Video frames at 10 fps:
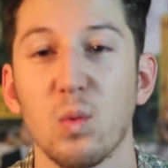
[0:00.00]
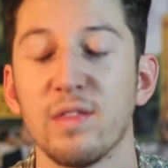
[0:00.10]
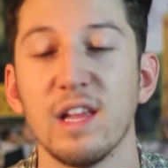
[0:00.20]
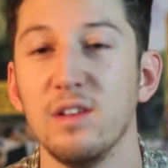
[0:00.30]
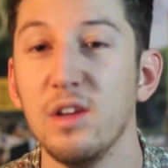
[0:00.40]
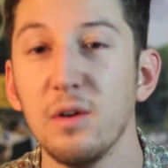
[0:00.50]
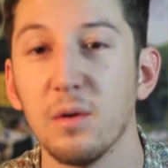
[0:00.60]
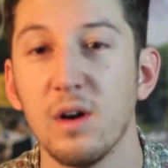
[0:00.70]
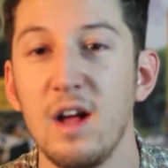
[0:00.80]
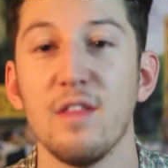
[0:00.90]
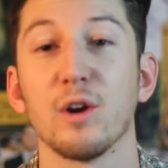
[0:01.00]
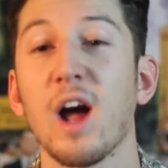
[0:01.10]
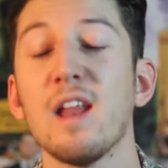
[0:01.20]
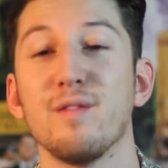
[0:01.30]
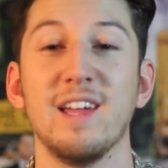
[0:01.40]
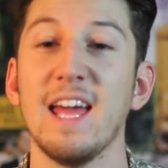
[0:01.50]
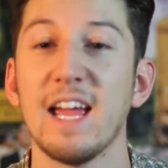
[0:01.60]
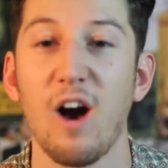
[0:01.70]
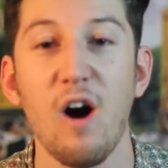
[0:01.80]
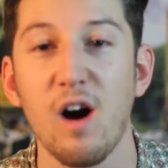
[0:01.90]
what they do. They're kind of
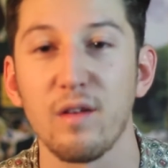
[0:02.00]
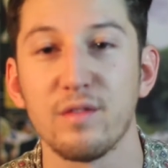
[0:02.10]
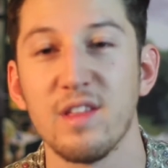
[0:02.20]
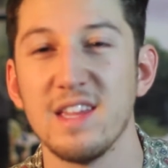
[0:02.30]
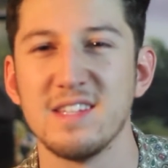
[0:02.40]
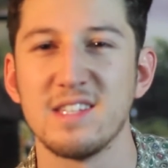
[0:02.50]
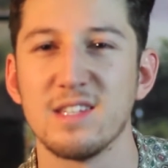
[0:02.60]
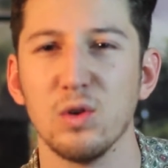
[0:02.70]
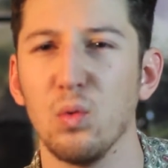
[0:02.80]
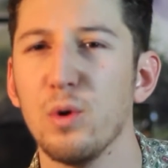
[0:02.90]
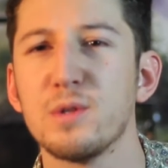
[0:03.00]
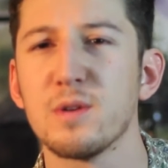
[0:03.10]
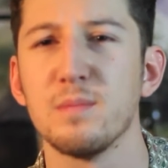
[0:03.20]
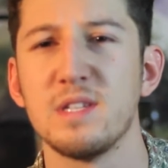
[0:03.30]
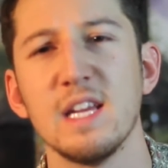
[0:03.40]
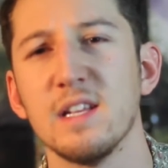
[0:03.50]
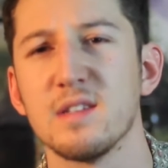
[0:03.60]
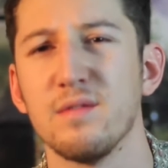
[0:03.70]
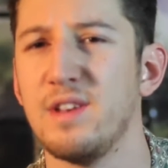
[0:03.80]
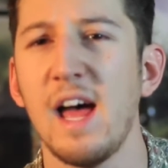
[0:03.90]
getting off to these gruesome scenes
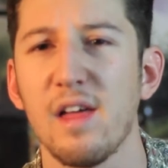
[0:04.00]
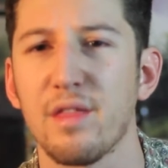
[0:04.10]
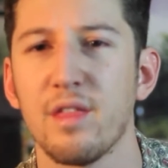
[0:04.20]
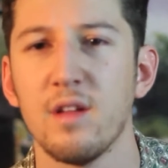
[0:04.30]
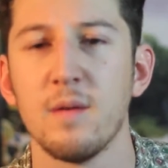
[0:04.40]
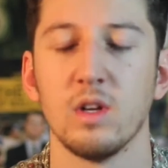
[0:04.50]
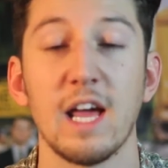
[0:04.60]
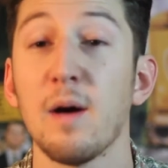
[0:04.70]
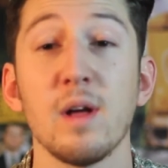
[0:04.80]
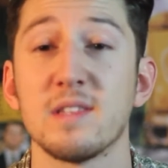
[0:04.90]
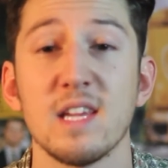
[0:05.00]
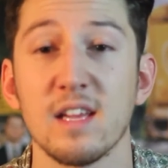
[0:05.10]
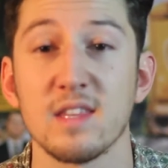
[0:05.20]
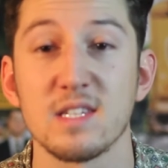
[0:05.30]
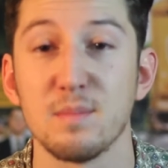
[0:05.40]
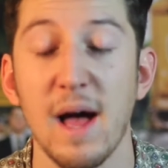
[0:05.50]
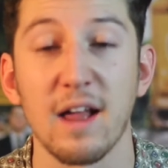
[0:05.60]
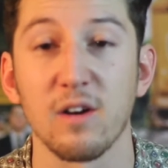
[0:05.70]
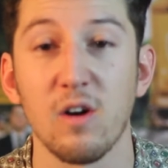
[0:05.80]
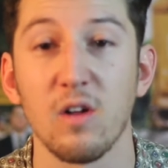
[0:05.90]
of death. And I'm not saying this is bad
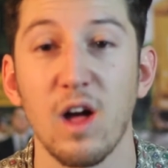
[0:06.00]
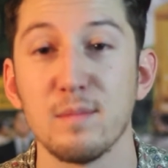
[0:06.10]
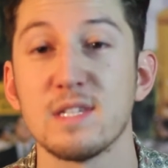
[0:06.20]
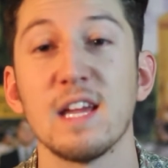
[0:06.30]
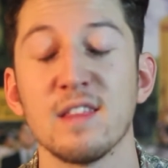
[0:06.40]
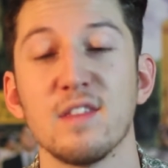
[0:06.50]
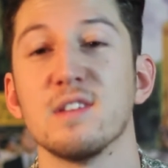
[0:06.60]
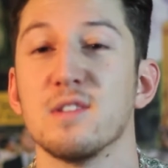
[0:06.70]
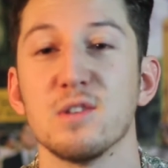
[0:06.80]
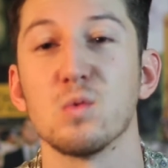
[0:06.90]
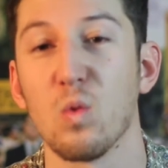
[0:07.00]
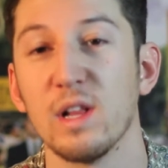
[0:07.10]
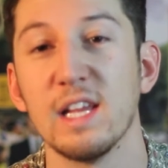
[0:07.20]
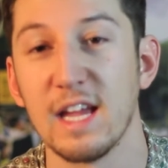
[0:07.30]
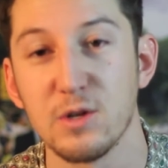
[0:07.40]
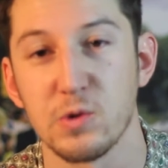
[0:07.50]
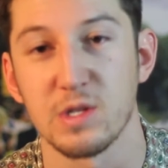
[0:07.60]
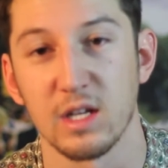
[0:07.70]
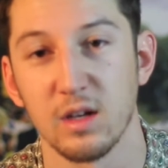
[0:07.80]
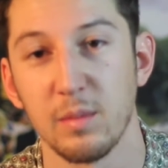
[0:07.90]
at all. I'm saying that this is just really
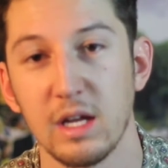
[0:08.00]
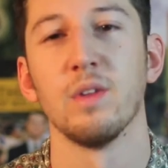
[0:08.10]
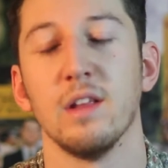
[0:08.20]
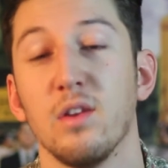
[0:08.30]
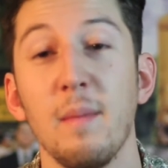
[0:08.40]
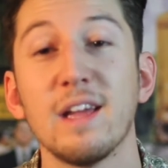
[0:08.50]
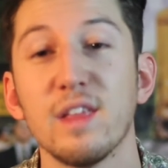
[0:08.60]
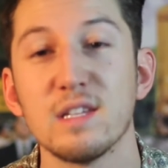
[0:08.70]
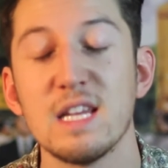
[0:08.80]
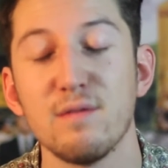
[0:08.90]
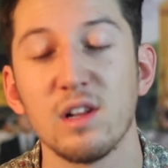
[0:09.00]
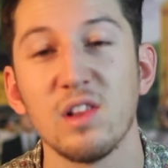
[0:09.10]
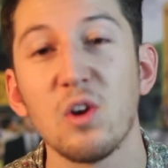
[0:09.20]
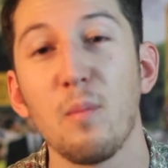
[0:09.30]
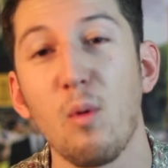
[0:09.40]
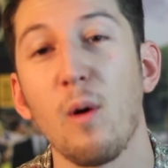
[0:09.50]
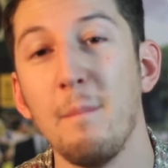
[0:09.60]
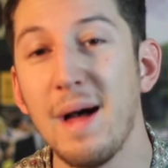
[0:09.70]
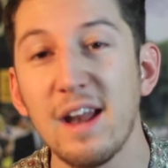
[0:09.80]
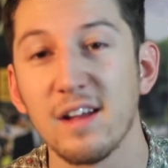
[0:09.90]
interesting to me. To make things even a little more
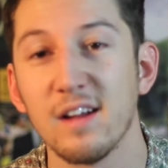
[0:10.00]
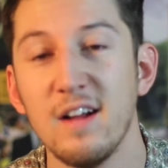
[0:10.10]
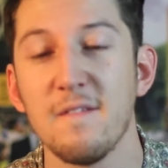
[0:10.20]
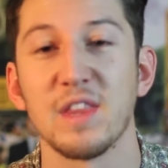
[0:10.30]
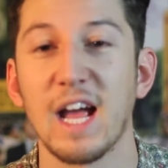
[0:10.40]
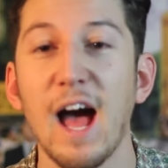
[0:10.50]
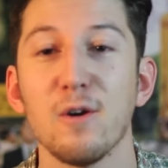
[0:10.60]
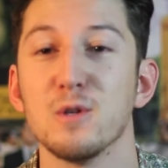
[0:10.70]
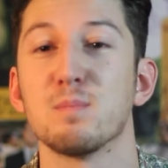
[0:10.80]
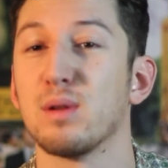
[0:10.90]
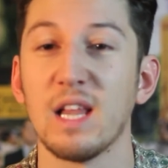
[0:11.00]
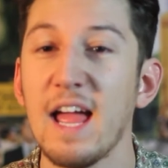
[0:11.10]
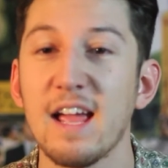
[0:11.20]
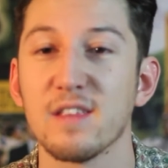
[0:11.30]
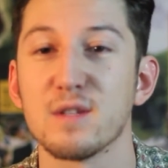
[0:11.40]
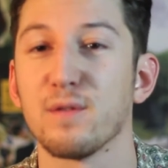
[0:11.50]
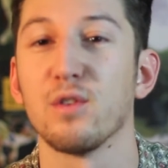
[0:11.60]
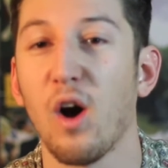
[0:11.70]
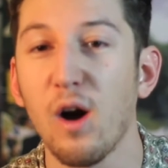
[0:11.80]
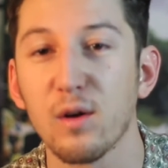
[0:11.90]
meta, the guy who's playing this
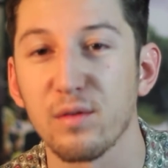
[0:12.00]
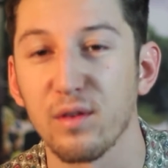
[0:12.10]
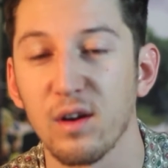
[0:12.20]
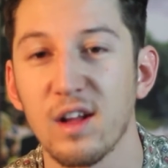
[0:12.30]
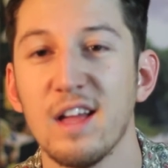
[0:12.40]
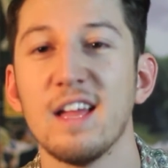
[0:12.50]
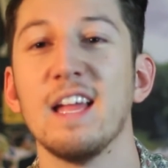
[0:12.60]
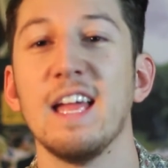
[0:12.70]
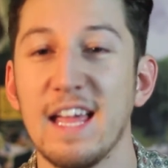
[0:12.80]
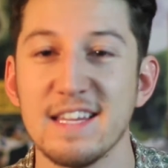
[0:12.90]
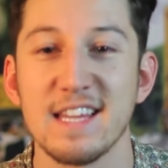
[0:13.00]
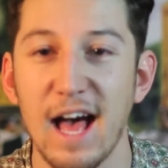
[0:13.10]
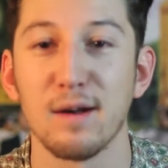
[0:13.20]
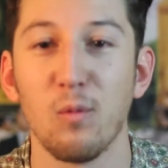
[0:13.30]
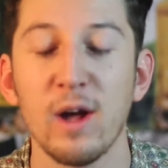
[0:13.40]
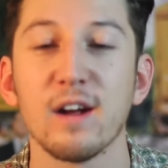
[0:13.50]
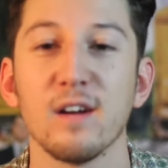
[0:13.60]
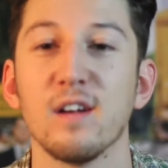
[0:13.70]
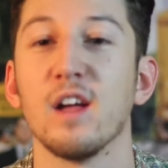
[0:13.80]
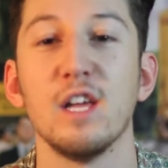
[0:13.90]
photographer is Adam
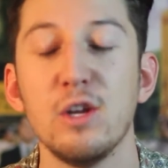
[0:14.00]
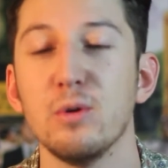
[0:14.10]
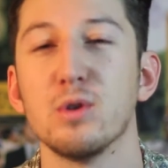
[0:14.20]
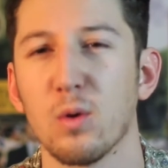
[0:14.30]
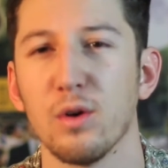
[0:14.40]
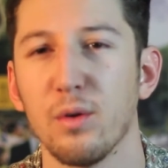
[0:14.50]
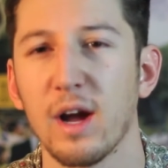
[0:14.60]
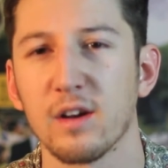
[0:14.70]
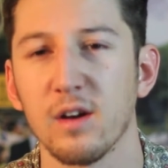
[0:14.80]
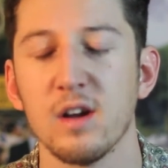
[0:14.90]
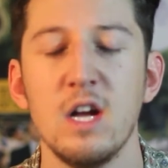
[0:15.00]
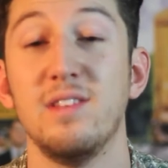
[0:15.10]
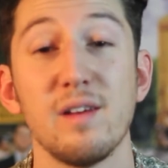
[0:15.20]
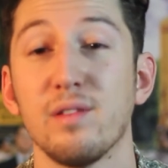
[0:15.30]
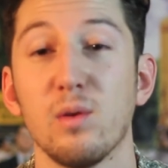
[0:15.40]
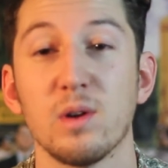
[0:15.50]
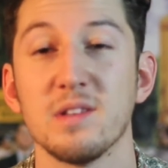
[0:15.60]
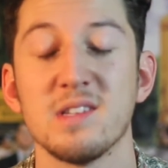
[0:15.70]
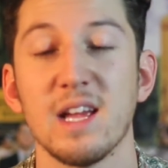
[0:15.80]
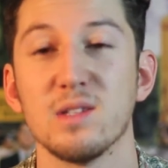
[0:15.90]
Wingard, a huge horror director. I definitely
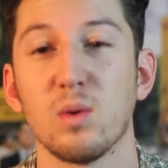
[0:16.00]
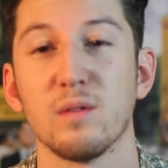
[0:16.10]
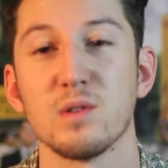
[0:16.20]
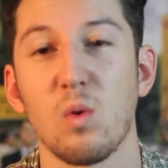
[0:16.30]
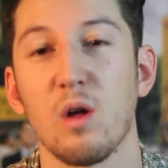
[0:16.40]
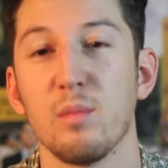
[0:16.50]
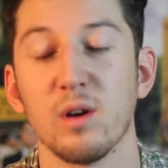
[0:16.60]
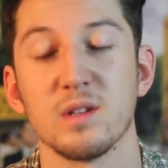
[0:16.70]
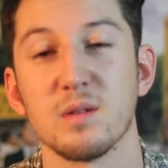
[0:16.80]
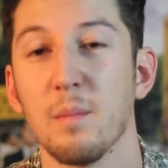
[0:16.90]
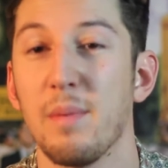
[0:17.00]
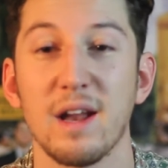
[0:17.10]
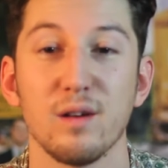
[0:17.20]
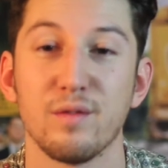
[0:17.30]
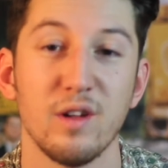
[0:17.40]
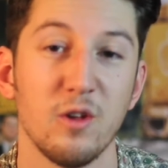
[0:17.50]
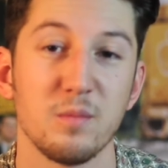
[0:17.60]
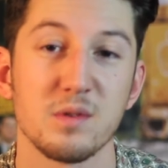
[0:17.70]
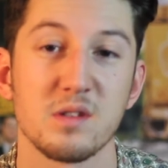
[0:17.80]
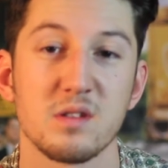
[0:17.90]
wouldn't say it's one of Swanberg's better
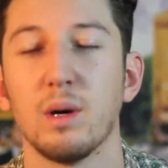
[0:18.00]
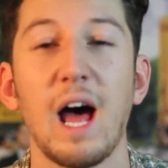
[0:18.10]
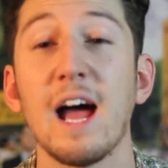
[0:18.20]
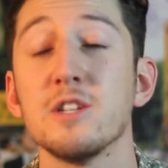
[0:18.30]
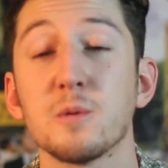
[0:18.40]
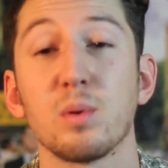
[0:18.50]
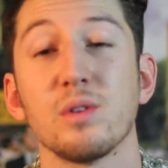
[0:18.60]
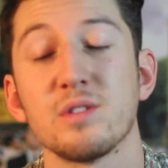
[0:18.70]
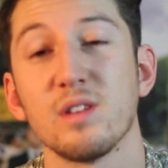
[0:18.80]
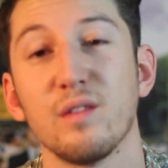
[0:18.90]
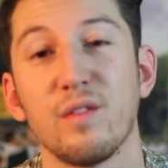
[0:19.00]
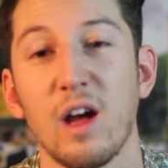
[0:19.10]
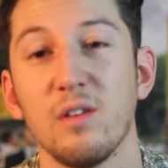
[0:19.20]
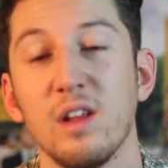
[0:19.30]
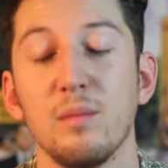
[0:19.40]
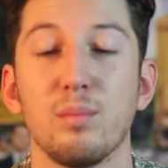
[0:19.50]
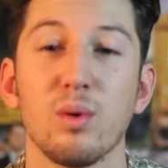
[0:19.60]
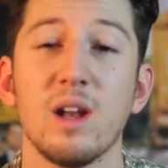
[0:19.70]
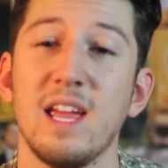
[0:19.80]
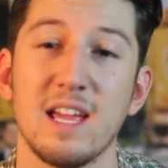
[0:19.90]
films, but I just personally found it
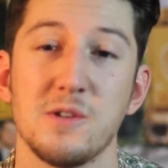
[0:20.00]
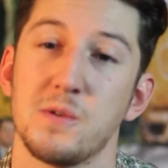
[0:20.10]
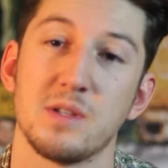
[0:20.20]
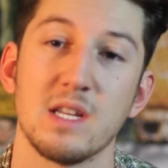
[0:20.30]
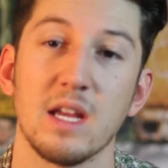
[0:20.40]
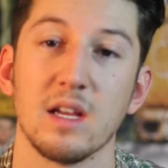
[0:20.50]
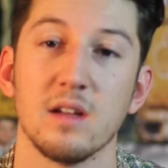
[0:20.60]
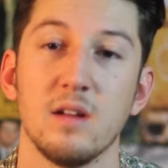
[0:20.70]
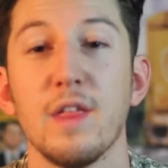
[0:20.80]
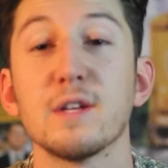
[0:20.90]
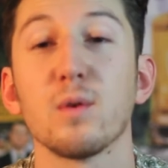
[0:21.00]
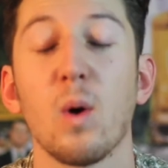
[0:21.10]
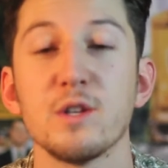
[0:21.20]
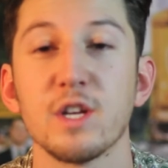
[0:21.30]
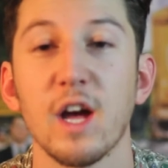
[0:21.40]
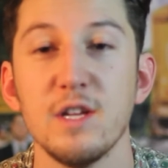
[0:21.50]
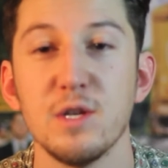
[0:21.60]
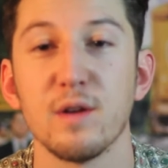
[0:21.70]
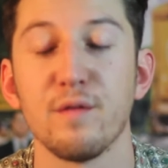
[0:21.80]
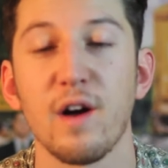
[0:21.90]
pretty interesting. Thanks for watching, guys.
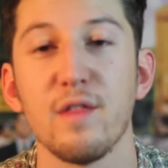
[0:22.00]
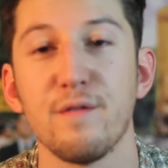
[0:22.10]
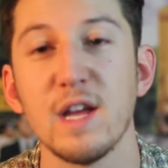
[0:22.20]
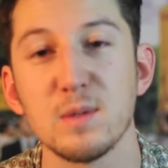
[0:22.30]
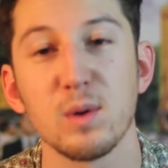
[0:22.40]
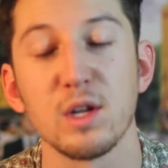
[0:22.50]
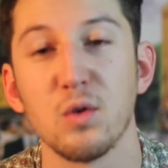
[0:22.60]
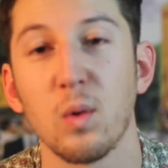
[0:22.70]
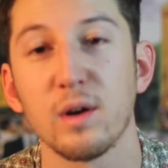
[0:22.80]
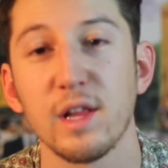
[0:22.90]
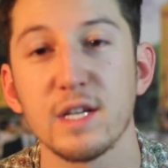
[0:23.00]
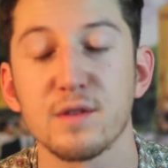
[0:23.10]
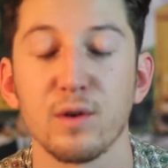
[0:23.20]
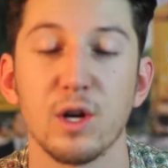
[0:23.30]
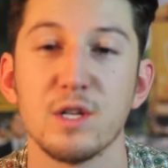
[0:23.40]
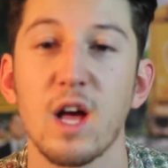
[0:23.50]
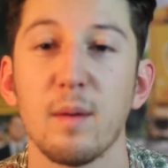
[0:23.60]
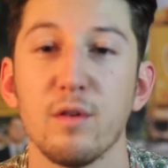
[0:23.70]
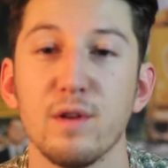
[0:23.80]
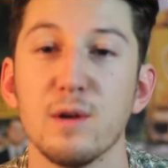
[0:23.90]
You can find the Facebook and Twitter links for Good
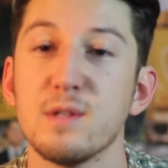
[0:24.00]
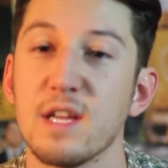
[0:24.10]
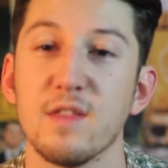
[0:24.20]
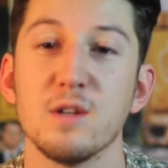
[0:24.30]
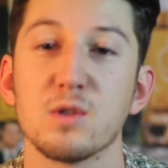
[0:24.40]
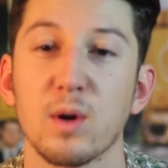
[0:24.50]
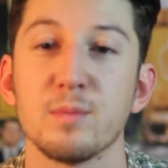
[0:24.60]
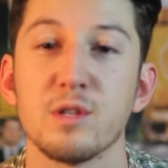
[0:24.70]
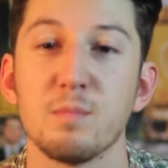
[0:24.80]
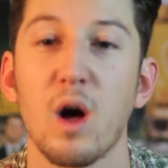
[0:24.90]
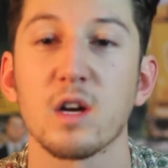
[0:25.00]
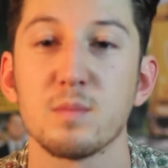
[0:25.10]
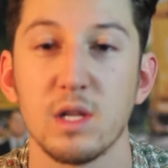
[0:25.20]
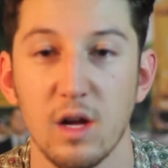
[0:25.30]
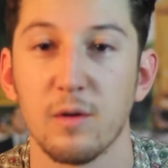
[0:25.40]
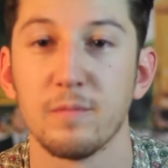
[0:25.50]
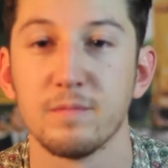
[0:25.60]
Time Reviews in the description box below.